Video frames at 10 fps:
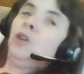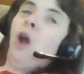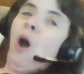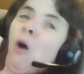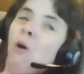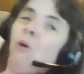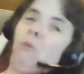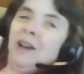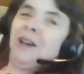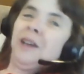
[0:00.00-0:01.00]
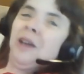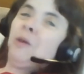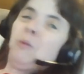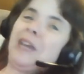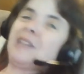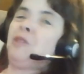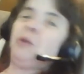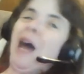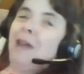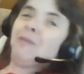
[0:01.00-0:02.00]
No, we
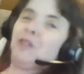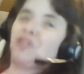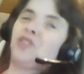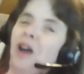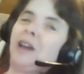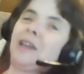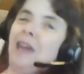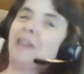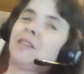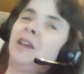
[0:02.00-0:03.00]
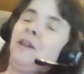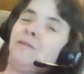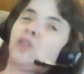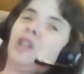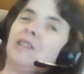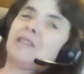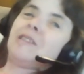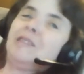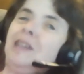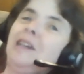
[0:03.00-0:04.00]
do not have a strong case for
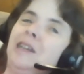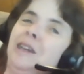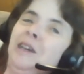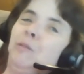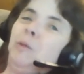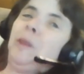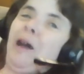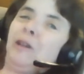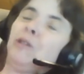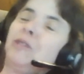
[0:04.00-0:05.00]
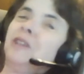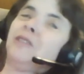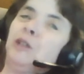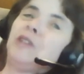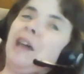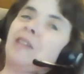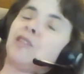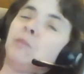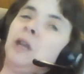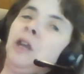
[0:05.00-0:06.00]
Jesus' deity without using the New
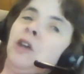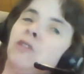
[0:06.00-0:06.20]
Testament.